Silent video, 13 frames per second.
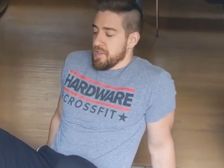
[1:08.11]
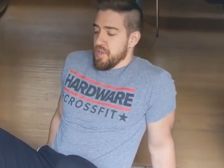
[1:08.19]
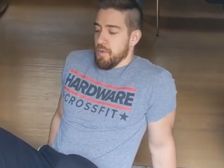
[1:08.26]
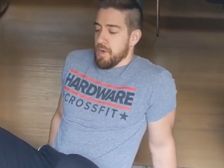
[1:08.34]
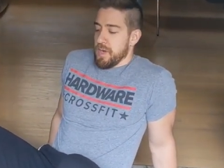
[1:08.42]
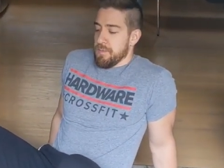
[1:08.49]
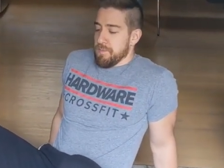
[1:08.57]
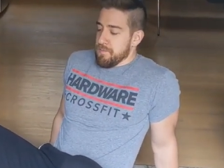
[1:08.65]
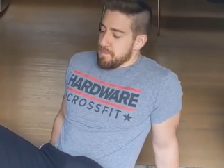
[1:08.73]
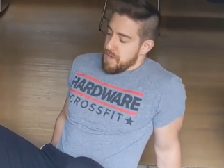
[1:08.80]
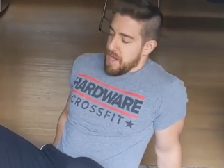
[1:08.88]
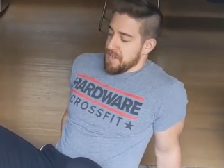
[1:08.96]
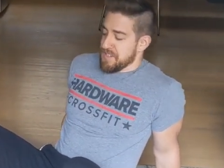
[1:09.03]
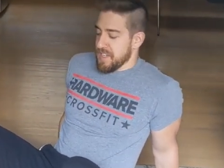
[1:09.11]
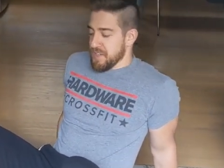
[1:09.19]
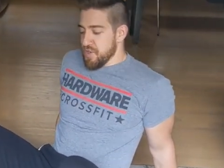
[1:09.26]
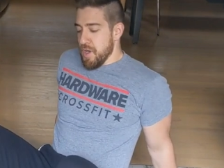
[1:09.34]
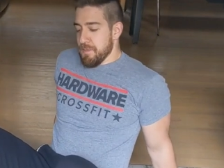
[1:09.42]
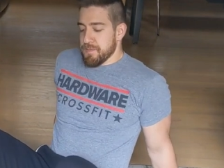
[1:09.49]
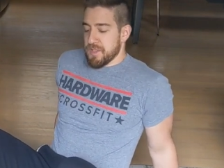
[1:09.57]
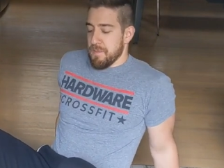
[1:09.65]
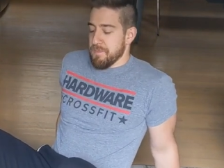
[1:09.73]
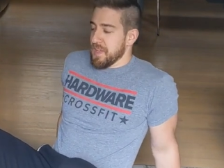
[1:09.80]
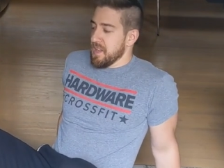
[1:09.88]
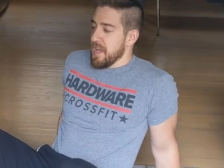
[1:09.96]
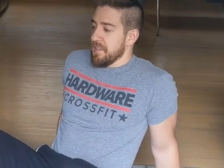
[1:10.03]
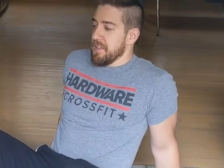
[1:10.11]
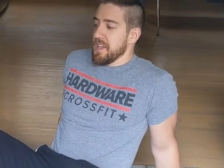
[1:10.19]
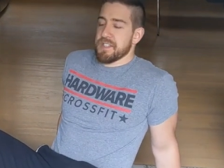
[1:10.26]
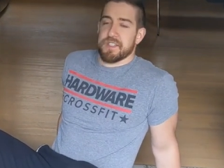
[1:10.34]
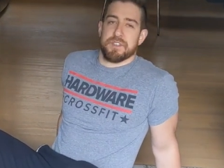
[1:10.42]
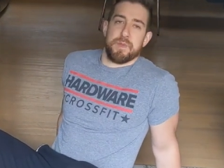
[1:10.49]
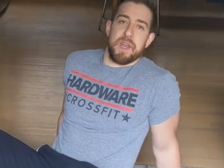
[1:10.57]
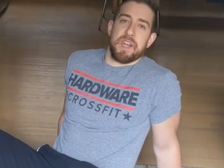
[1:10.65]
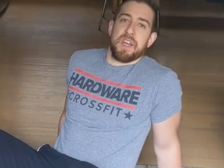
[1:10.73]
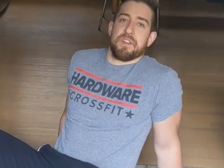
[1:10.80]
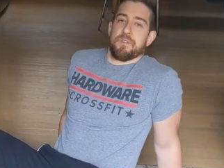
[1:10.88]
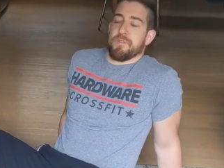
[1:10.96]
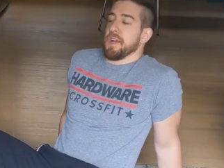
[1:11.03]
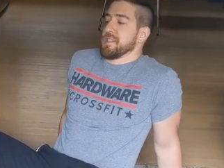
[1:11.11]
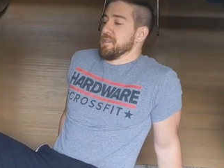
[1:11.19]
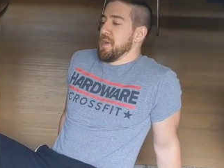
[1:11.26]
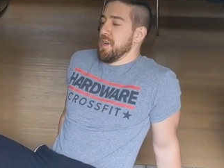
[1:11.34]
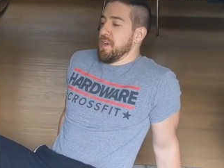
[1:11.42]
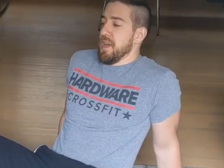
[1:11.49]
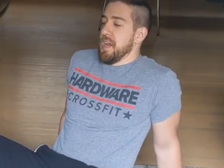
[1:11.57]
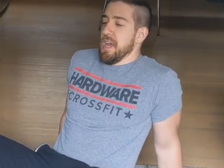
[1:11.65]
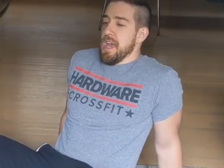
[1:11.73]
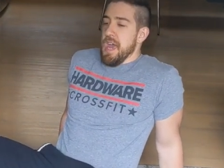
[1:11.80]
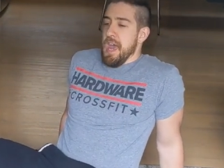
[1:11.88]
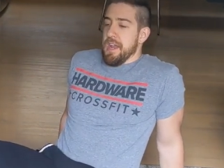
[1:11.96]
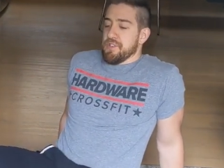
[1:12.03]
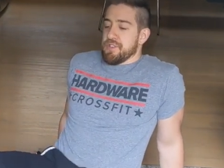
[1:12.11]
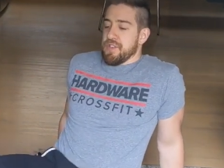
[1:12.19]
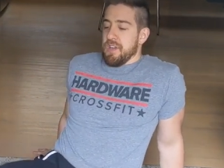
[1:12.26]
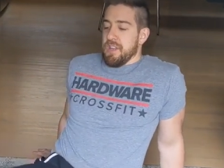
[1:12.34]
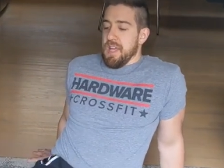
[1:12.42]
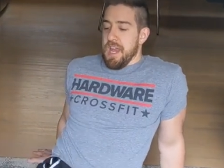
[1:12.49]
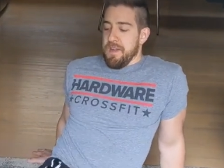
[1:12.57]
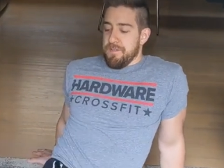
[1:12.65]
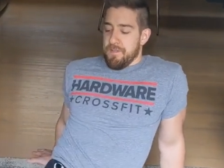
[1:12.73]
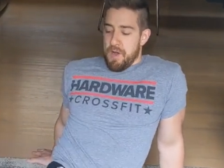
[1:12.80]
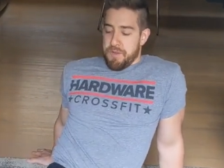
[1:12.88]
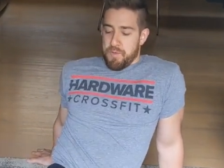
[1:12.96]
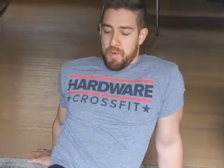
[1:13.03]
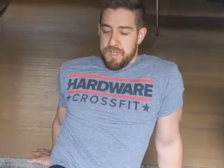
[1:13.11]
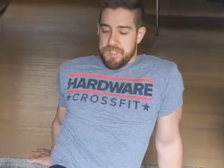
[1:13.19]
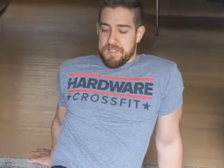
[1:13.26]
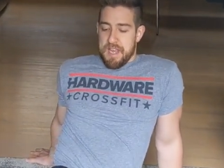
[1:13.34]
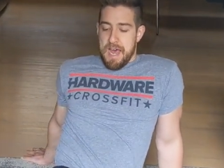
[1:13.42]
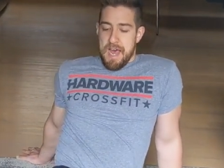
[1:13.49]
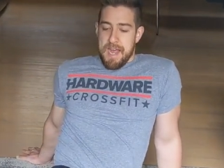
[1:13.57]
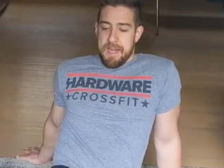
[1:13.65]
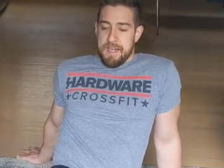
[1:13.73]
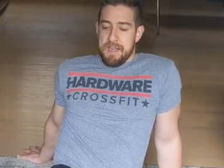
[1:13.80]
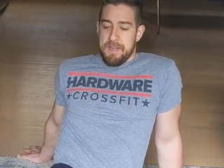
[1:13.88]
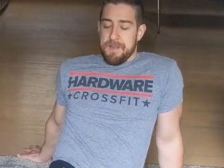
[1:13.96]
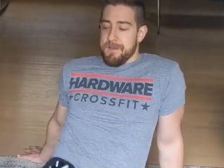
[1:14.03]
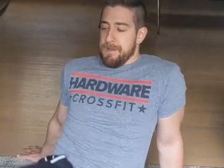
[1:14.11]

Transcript: So we're gonna kind of set you up something like this, depending on your flexibility, and you're just gonna let it fall to one side,